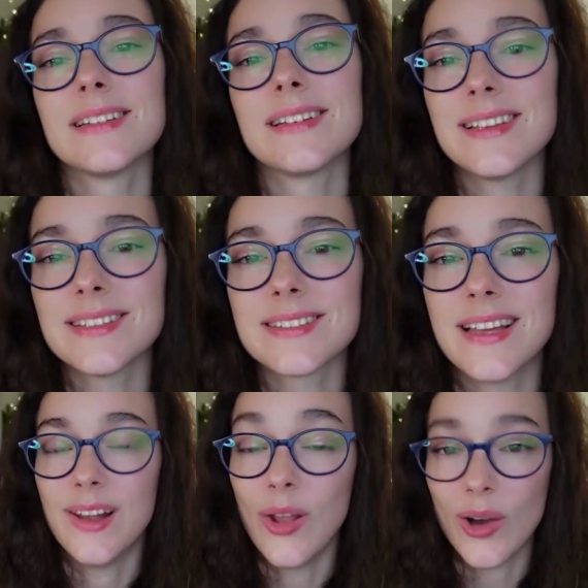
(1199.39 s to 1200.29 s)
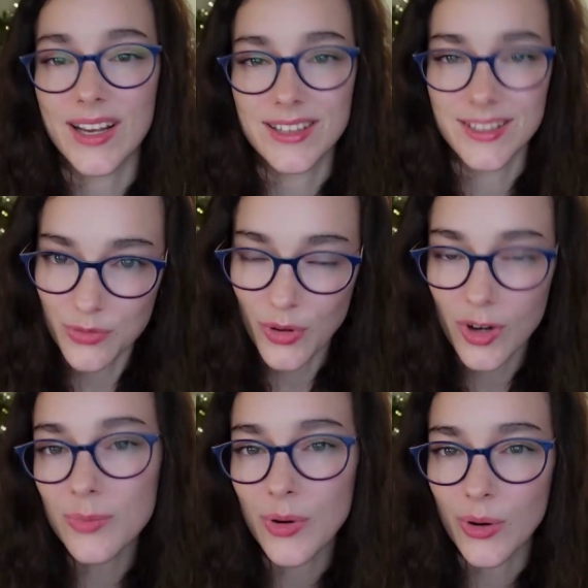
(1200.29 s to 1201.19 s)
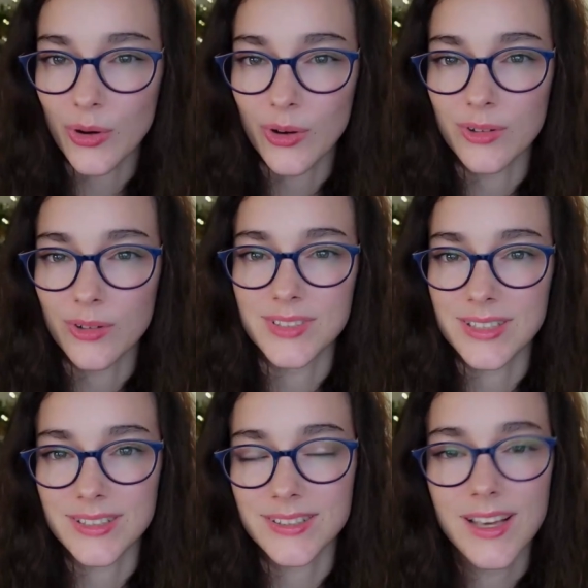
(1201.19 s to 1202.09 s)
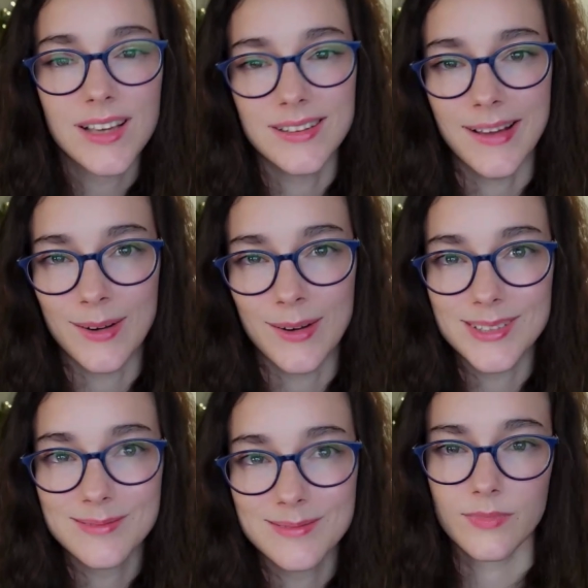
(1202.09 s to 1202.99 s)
is locative form of this noun.